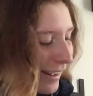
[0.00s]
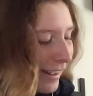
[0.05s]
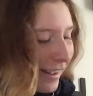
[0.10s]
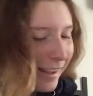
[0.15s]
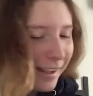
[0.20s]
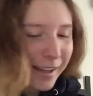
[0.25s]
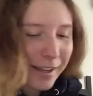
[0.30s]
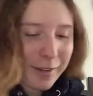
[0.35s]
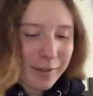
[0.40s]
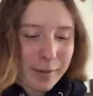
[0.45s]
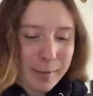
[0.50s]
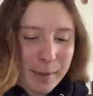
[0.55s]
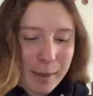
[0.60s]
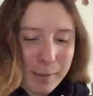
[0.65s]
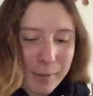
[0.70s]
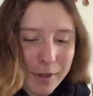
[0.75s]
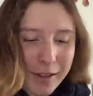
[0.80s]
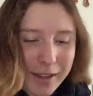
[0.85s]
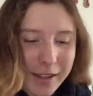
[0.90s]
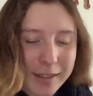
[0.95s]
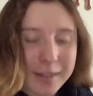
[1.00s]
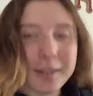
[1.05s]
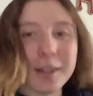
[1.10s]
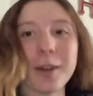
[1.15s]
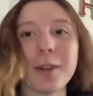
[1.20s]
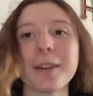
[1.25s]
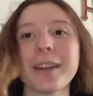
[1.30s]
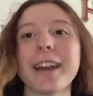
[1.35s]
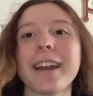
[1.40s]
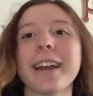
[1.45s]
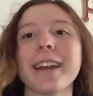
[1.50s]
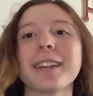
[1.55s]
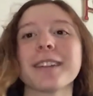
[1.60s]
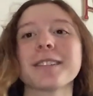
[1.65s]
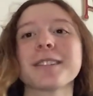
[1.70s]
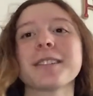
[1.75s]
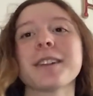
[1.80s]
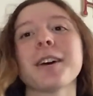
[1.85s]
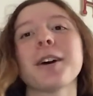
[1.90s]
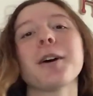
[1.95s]
I remember this. Okay,
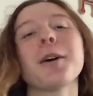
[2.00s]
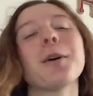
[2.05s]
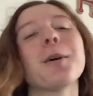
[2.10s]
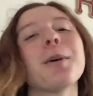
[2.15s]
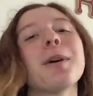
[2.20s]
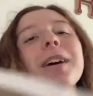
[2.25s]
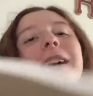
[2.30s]
so,